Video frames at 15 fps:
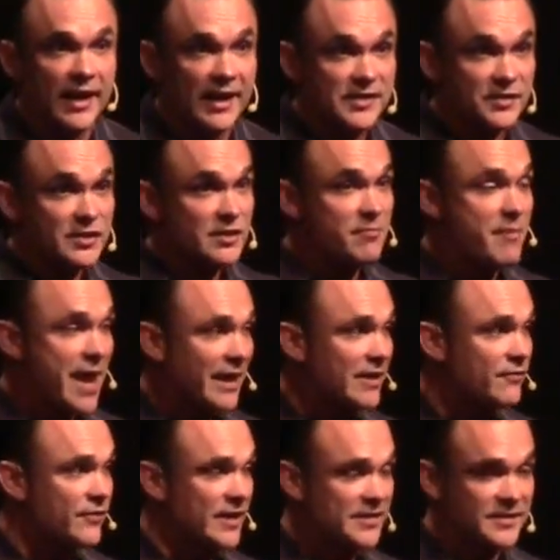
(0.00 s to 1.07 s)
I start to
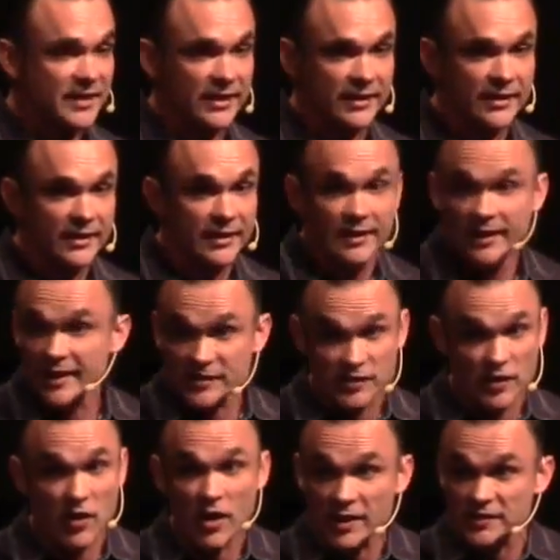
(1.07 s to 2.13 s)
manifest it. It's
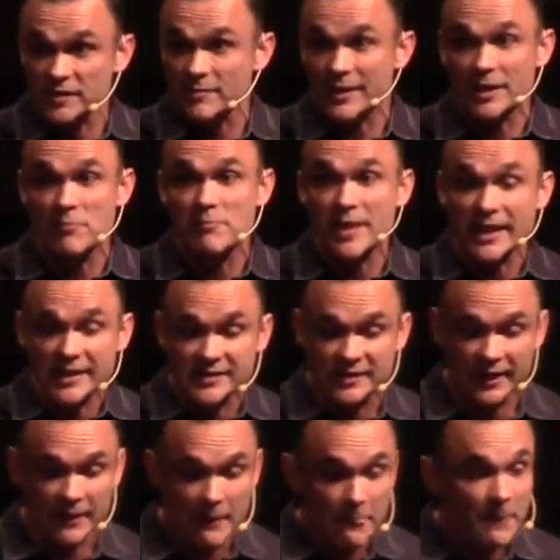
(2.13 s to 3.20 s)
awesome and
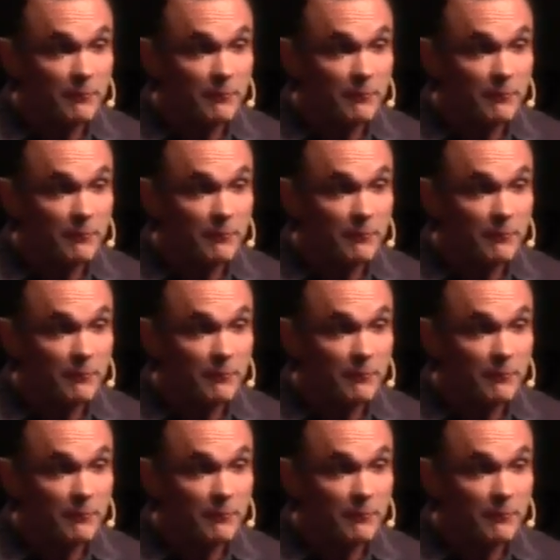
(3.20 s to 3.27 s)
amazing,